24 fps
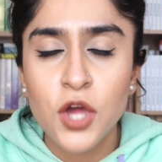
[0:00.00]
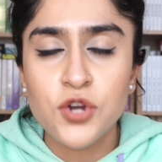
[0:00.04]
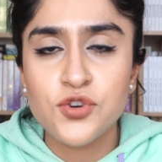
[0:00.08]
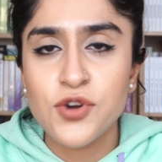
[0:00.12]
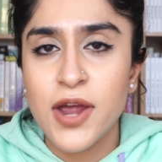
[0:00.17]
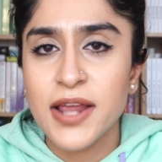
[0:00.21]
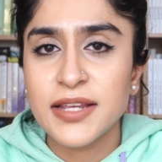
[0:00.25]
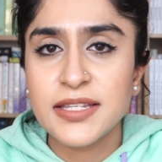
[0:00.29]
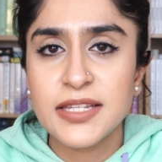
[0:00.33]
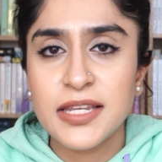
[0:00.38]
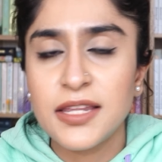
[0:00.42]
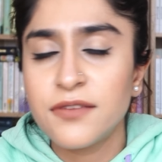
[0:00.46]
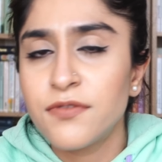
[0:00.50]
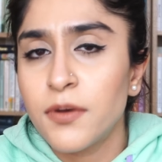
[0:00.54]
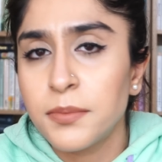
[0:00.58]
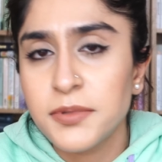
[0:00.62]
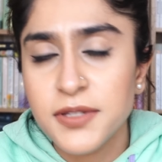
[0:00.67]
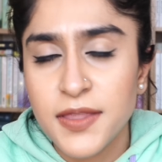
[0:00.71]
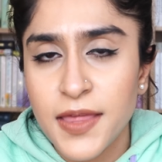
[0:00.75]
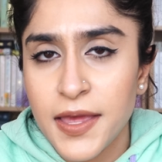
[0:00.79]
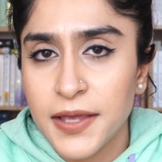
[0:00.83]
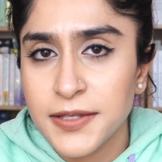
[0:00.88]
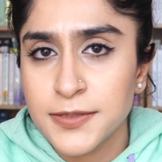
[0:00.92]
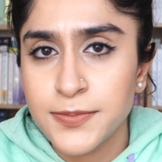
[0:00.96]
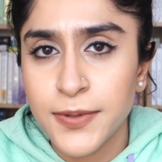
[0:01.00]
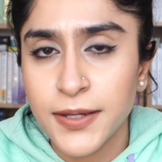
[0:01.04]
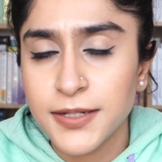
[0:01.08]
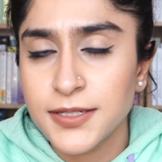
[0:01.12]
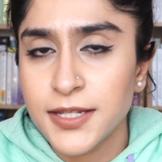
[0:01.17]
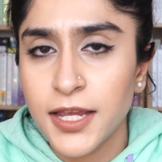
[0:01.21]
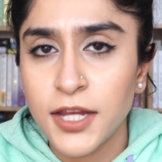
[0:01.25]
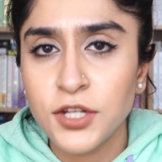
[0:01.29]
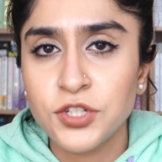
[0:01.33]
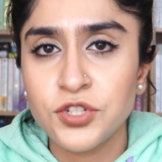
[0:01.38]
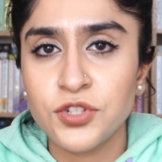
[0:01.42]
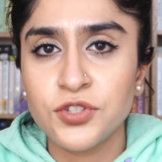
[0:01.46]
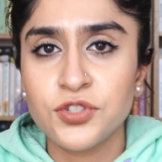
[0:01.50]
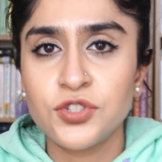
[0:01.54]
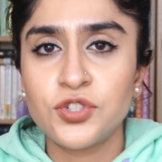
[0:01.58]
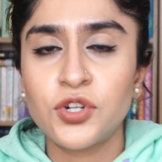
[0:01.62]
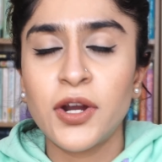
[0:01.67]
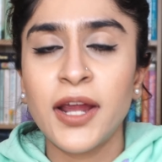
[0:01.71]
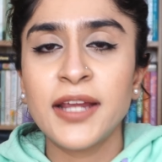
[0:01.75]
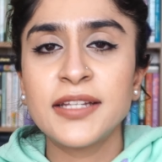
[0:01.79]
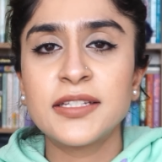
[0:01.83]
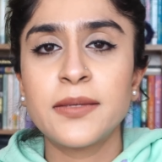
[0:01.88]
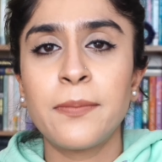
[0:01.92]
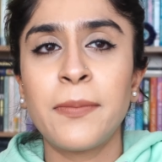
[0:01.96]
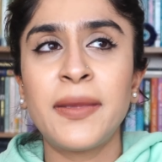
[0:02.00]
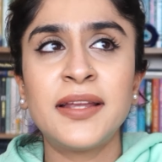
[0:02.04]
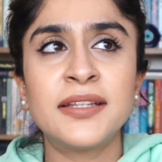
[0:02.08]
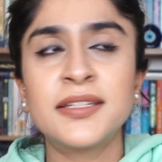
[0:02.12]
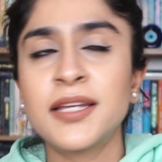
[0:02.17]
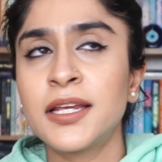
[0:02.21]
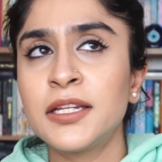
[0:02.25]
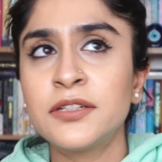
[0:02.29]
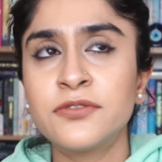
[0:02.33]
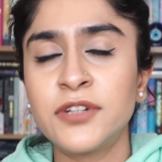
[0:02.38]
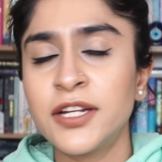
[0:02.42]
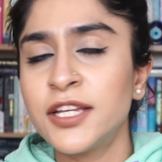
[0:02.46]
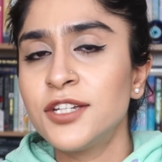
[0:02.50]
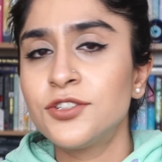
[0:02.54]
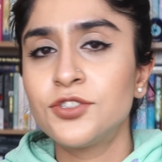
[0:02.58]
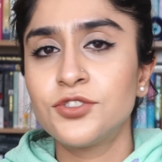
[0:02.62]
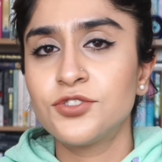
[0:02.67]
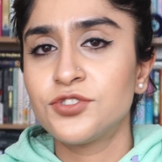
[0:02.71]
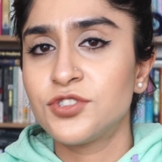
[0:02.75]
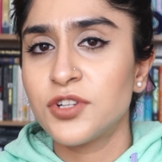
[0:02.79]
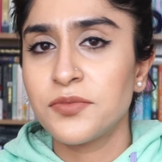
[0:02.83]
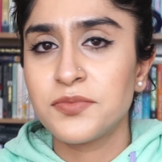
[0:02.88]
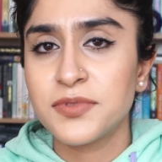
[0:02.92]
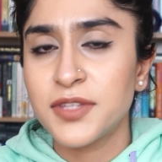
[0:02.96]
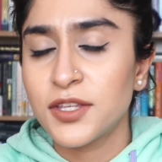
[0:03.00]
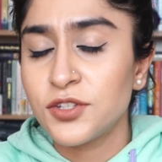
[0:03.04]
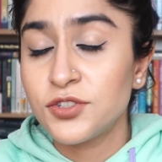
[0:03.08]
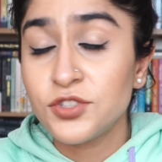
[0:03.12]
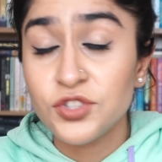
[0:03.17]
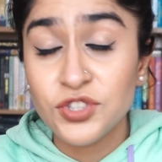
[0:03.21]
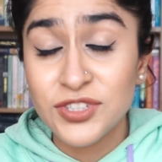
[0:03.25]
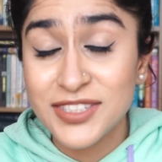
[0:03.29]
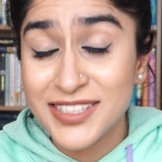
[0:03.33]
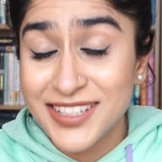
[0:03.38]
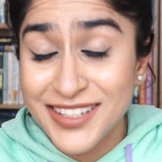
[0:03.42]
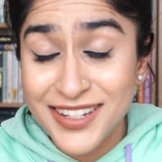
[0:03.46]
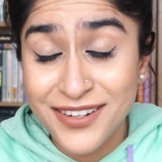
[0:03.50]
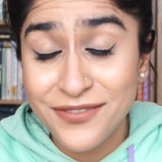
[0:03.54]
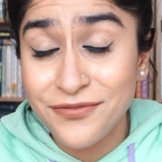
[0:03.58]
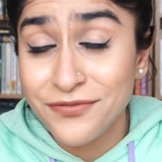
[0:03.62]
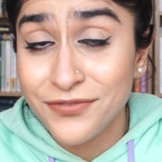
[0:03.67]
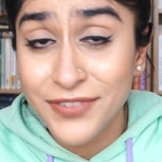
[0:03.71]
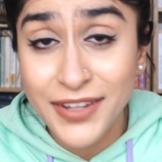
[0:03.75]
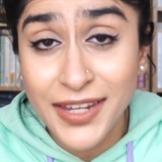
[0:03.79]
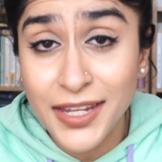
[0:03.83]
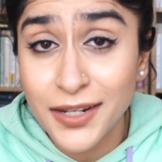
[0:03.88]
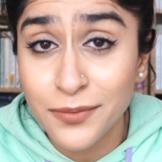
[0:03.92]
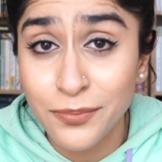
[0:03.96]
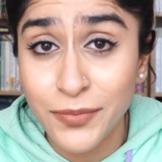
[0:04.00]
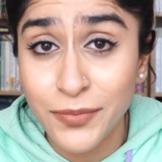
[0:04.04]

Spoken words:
trying to live up to their expectations, trying to maintain relationships that just didn't feed